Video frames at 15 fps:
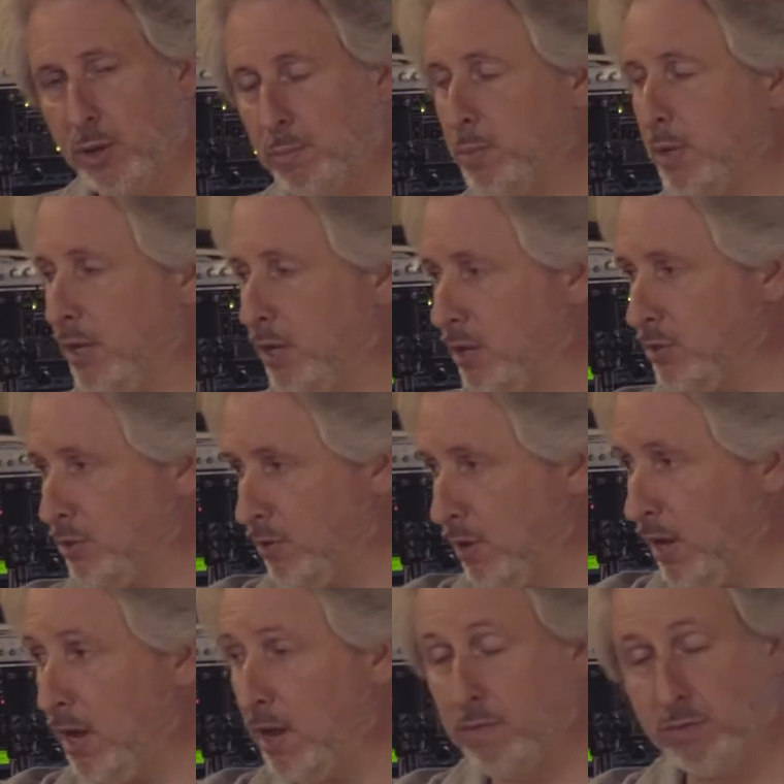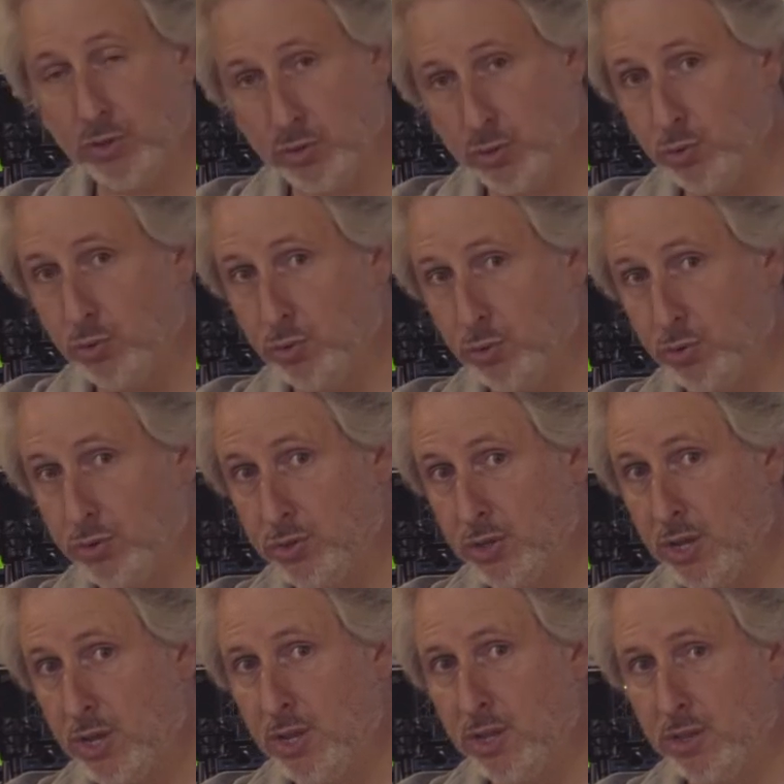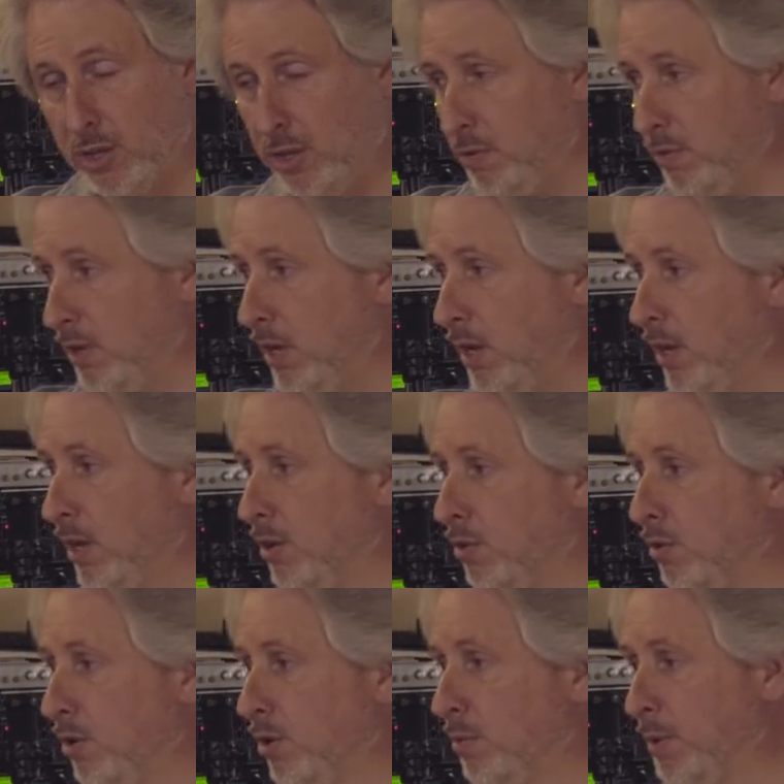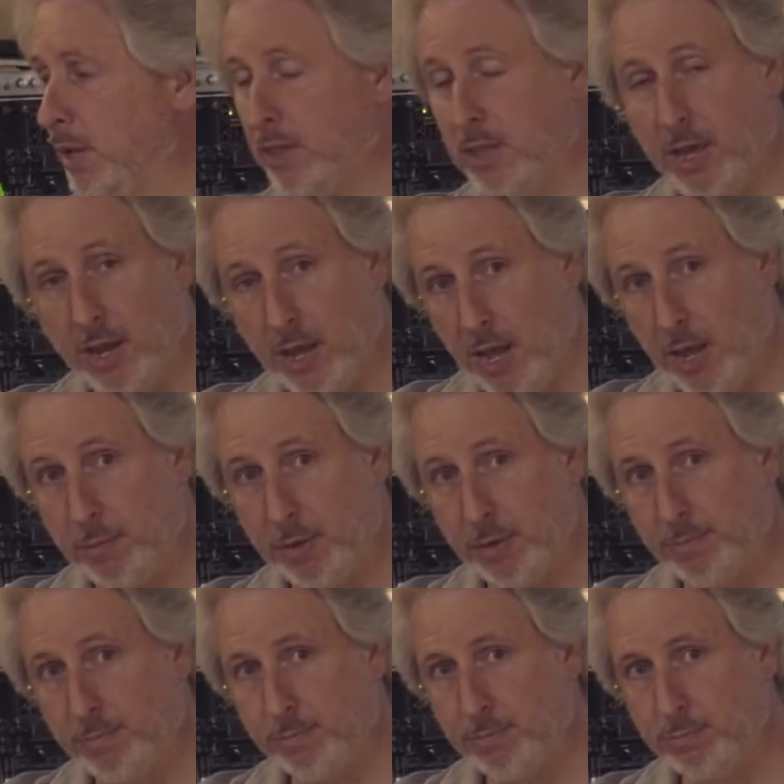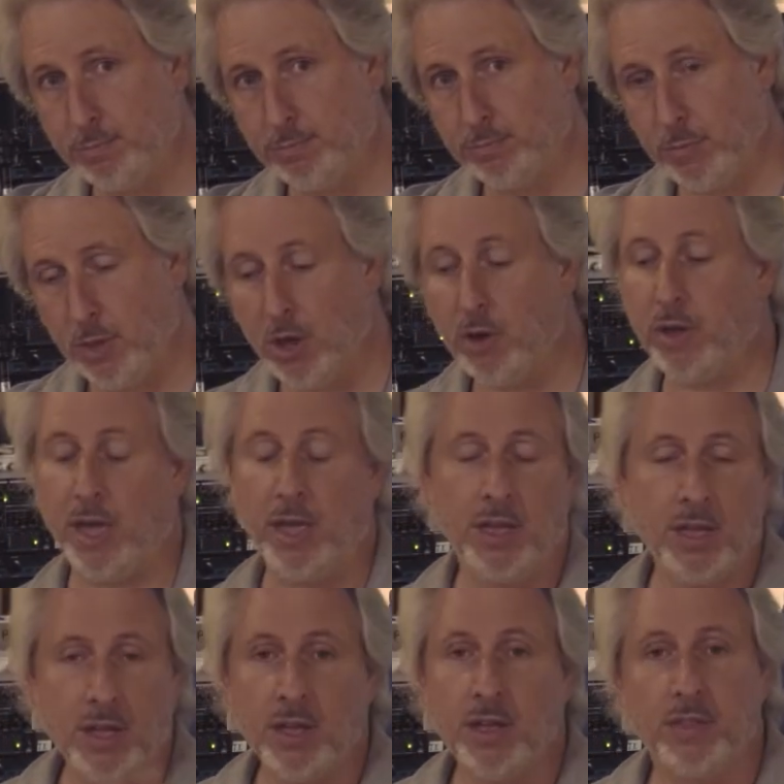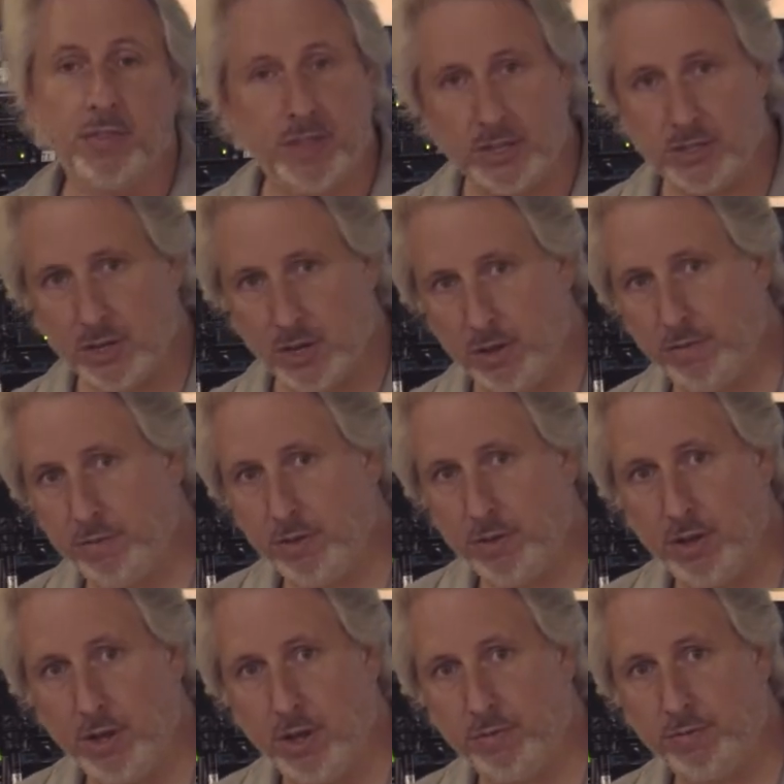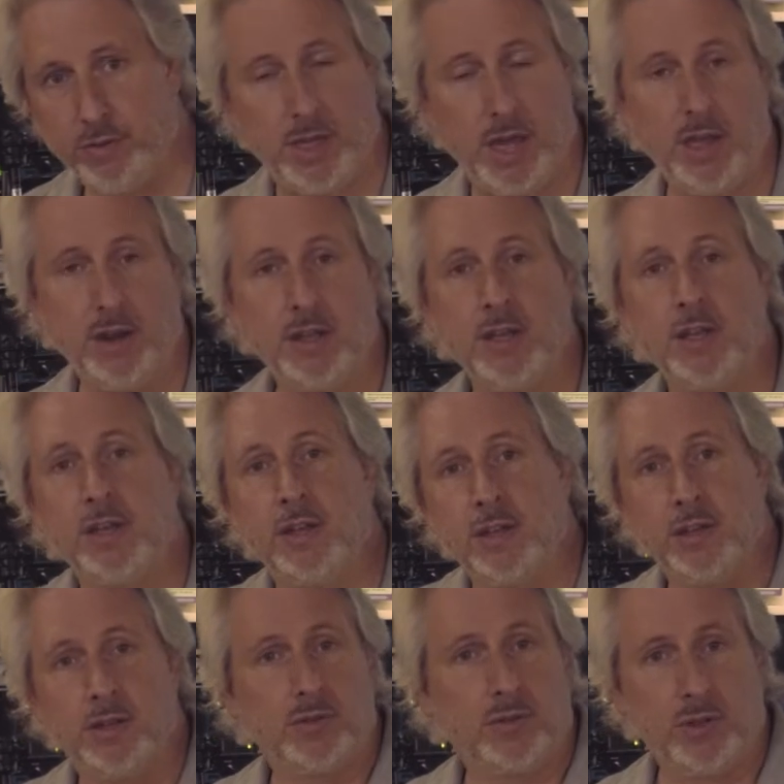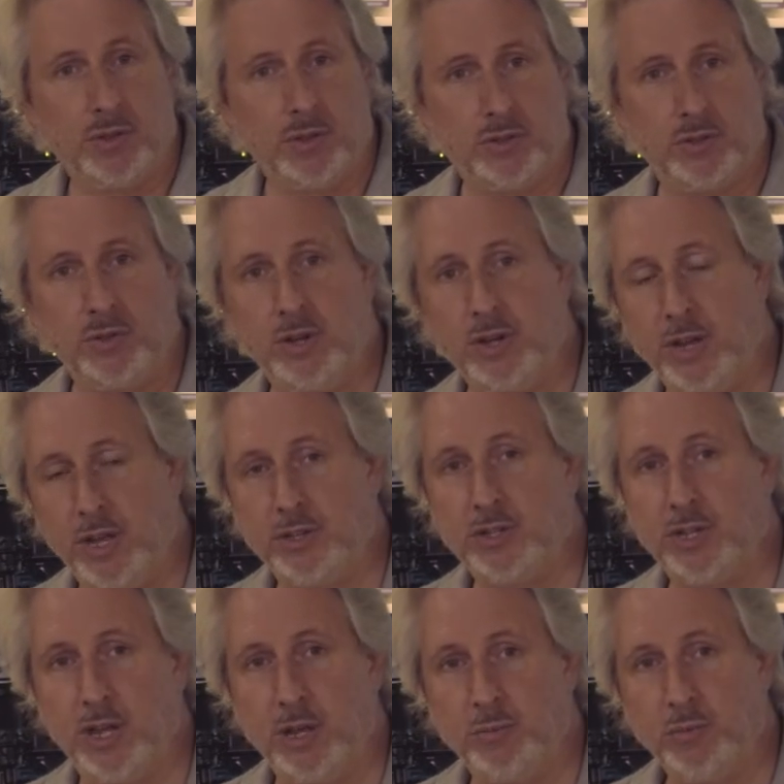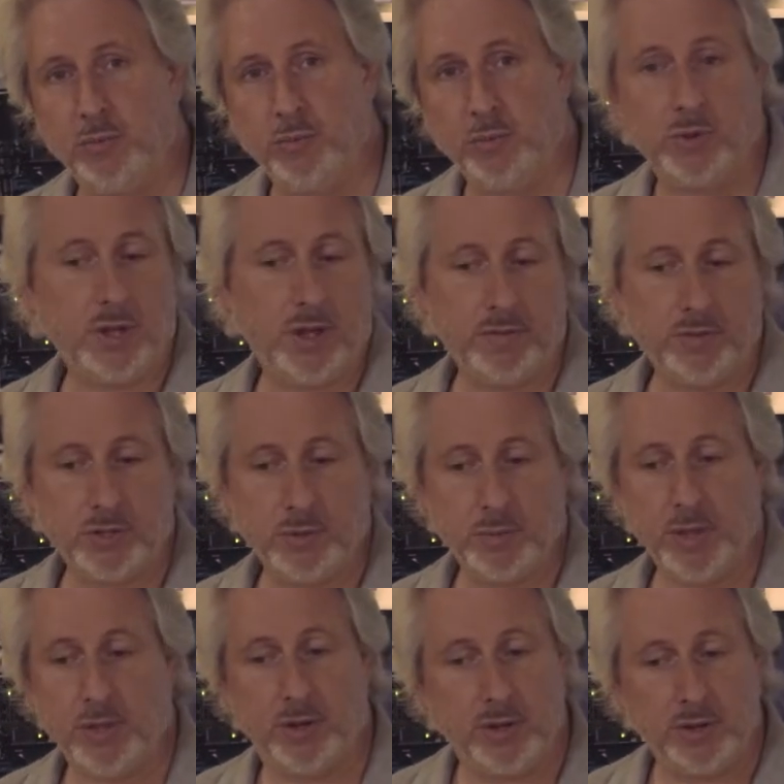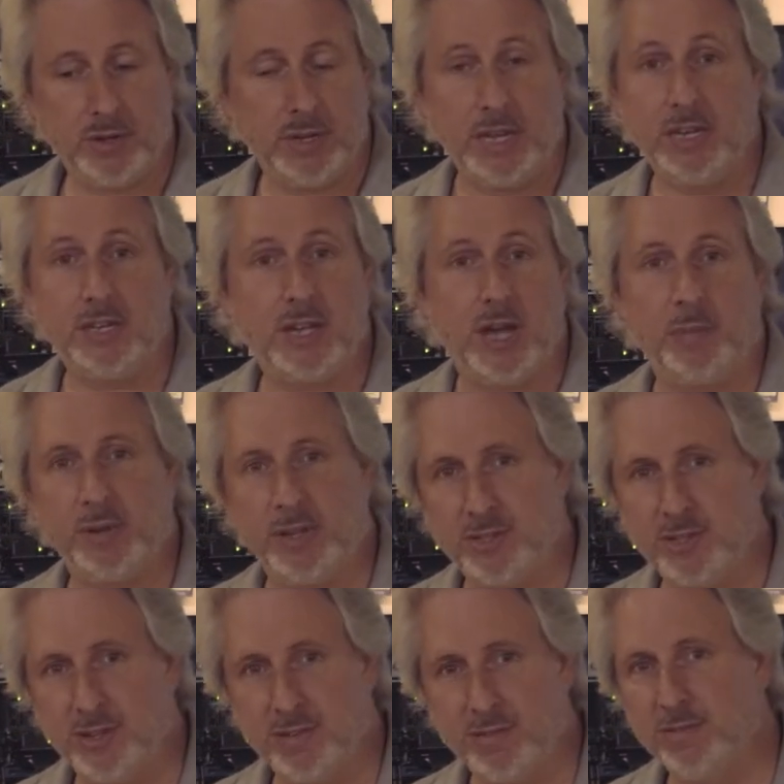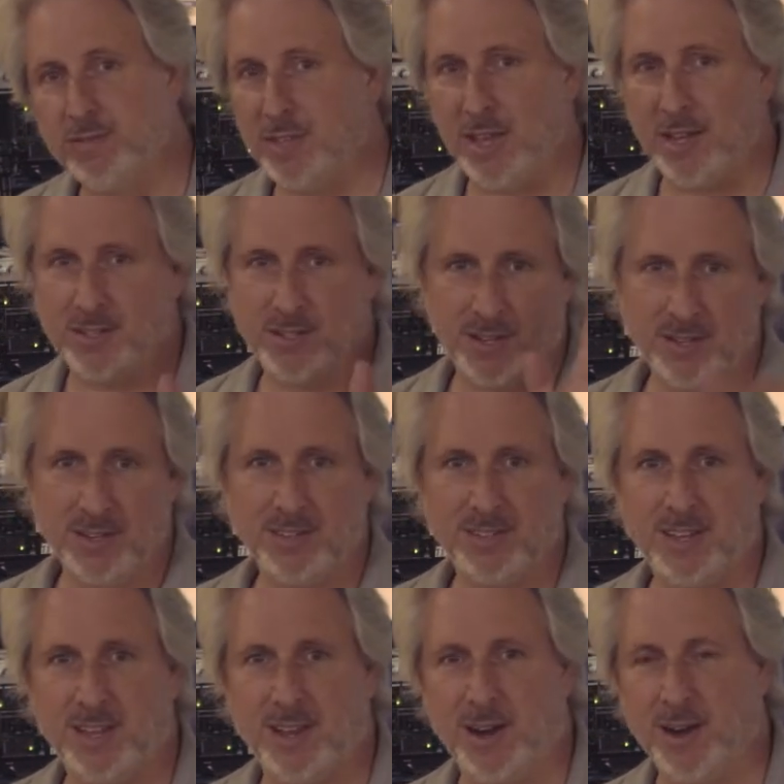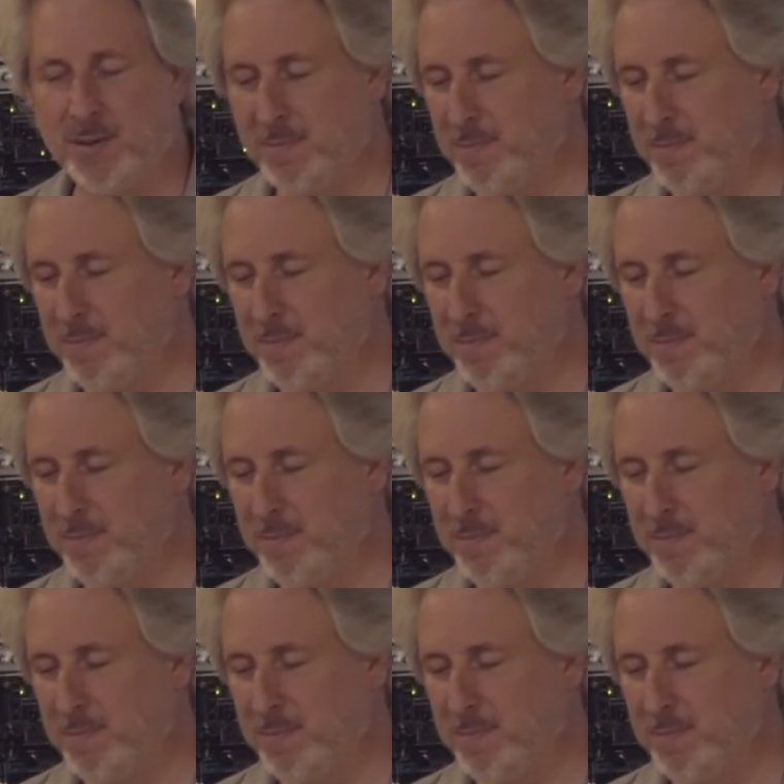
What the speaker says: because you have the tools that you need in order to make that happen. Okay, that's enough for that. Tune in next time. We'll cover some other neat topics. Thanks. Take care.